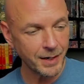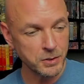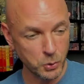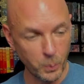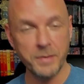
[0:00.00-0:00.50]

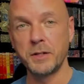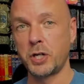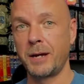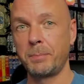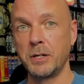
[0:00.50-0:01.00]
to win the
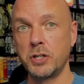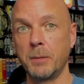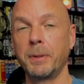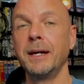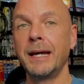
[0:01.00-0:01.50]

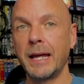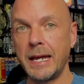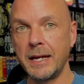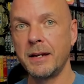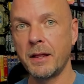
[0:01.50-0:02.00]
championship
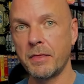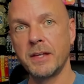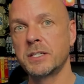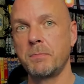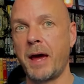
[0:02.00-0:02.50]
in
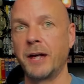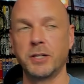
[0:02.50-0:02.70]
this match.